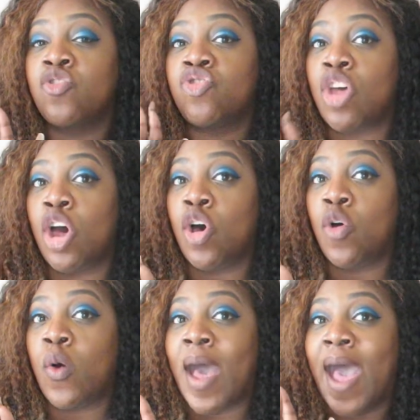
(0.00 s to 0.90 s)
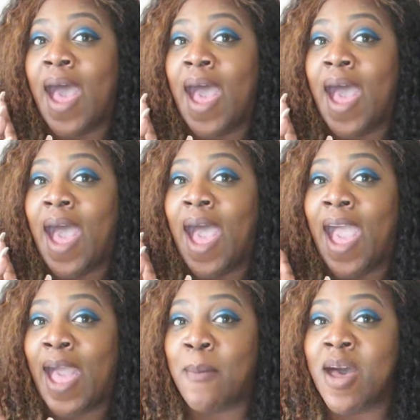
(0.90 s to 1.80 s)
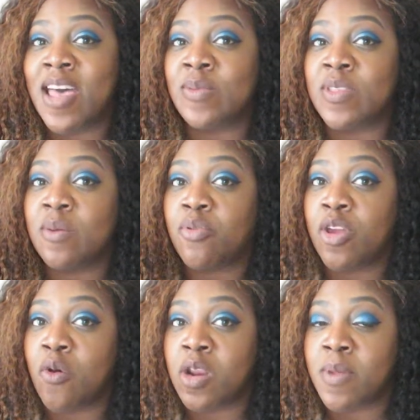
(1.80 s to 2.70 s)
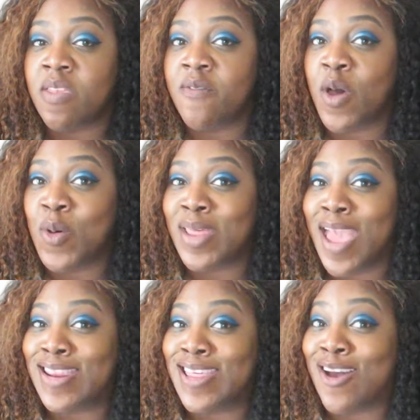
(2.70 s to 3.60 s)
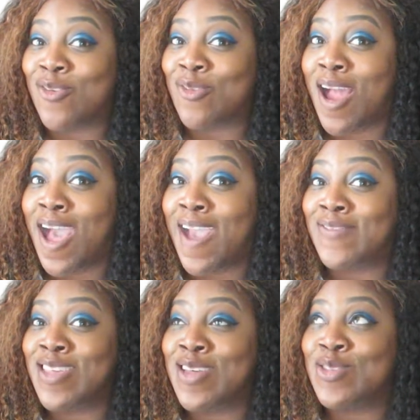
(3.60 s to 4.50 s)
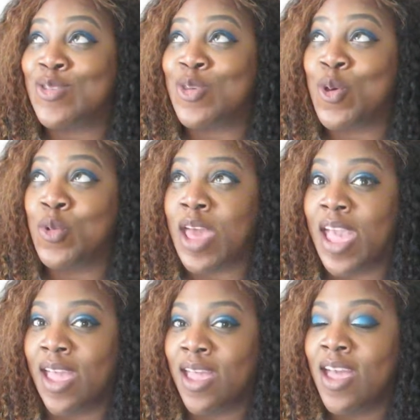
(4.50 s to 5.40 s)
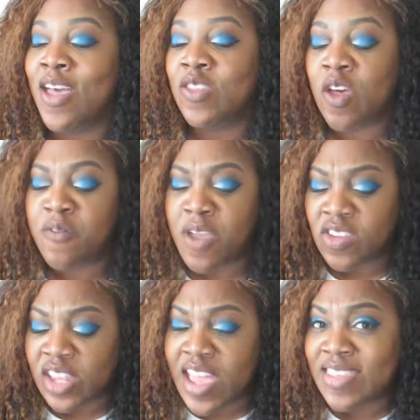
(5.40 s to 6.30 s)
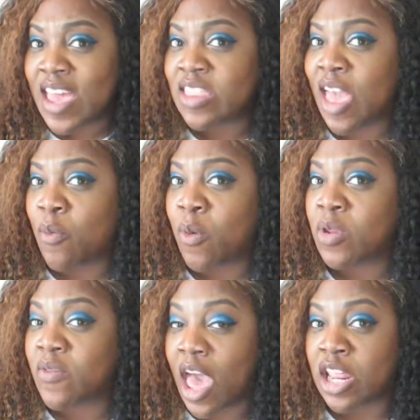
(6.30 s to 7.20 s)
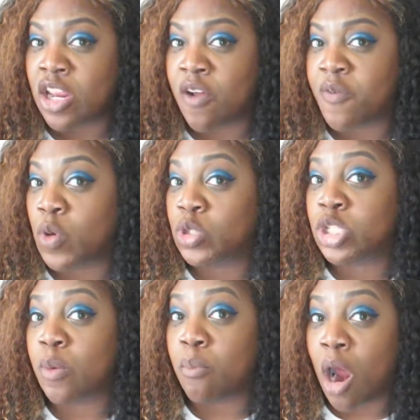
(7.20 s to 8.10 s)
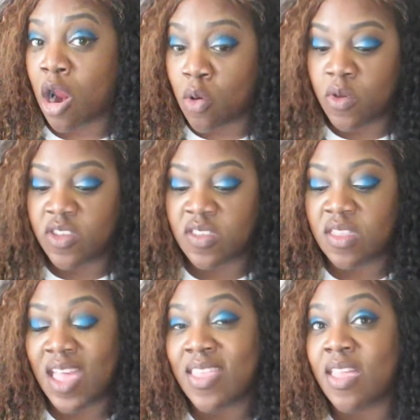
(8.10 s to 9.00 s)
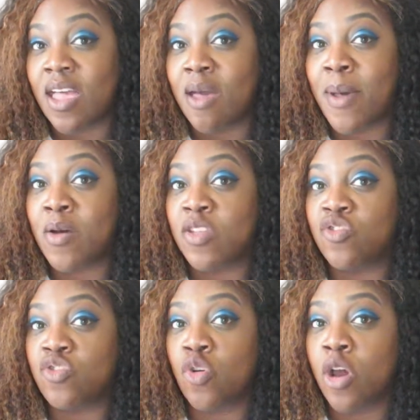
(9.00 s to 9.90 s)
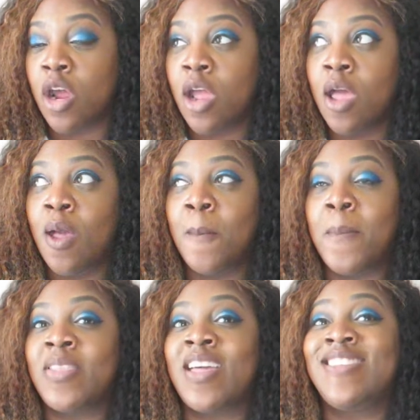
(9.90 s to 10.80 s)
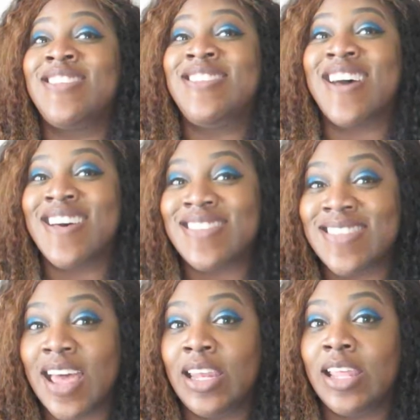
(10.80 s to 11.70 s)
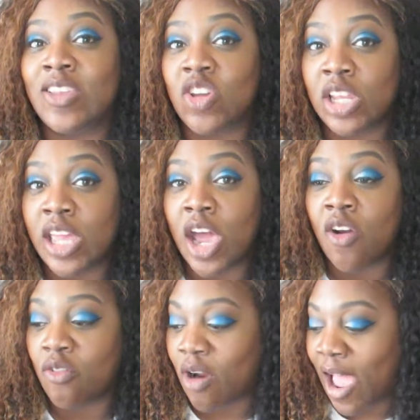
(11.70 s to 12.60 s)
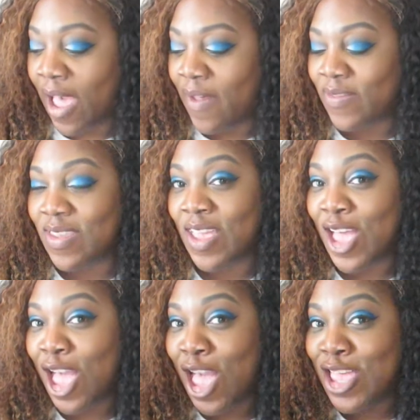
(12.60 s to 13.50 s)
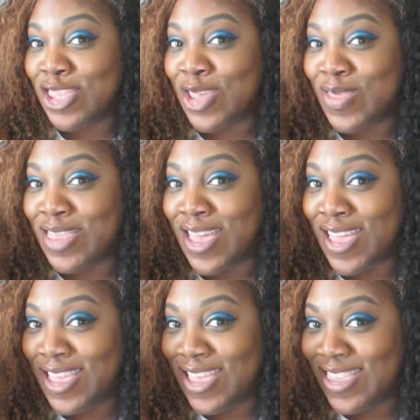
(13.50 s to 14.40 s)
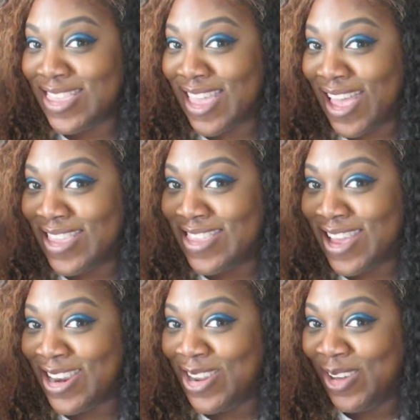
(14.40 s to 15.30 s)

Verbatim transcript: So I got my husband to pre-order me the phone and it arrived today. So officially it said that we would have gotten our phones tomorrow, which is the day that they come out in store, but they just literally arrived. So this is the